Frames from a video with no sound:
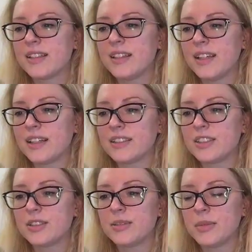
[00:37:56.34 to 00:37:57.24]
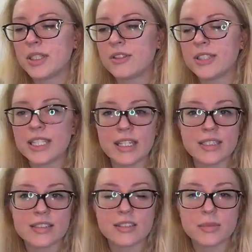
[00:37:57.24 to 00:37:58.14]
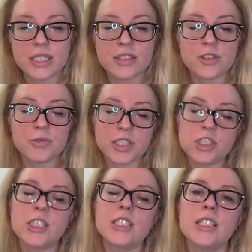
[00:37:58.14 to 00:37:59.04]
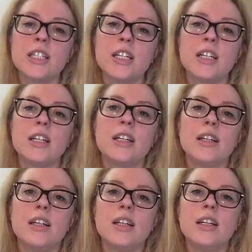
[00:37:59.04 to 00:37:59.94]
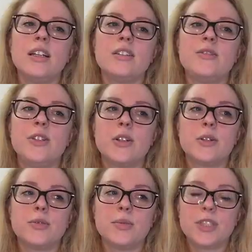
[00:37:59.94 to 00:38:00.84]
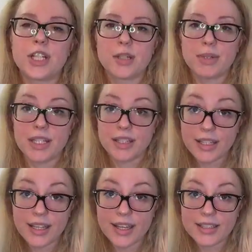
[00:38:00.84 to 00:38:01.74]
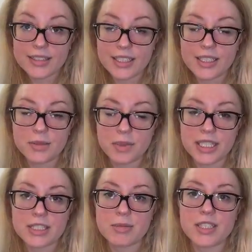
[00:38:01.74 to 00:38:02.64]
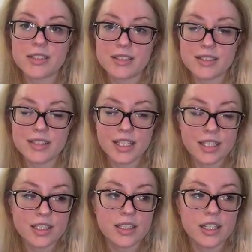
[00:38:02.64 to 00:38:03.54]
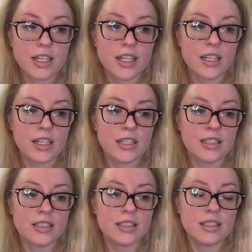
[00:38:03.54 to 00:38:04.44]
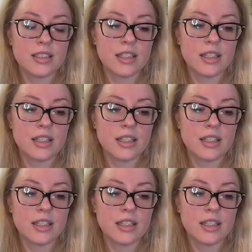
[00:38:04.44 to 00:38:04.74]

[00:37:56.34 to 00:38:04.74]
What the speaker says: yeah, tomorrow again is going to be intuition. So we'll be talking about that and my experiences there, and